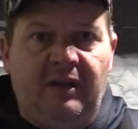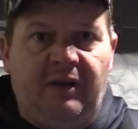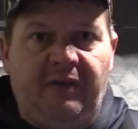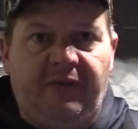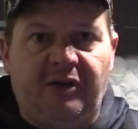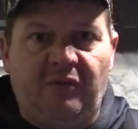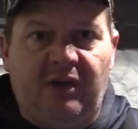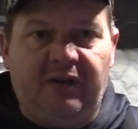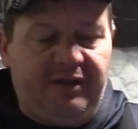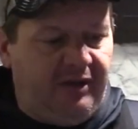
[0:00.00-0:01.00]
how to fish
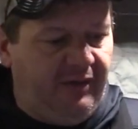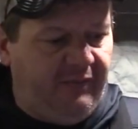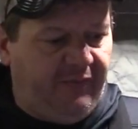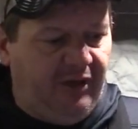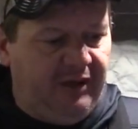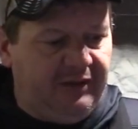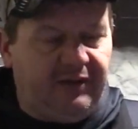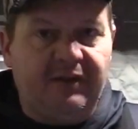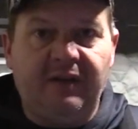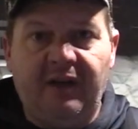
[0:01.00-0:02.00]
walleyes during
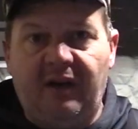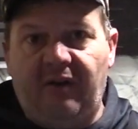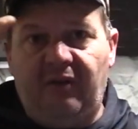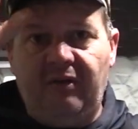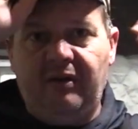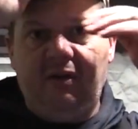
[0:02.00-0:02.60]
fronts. Now,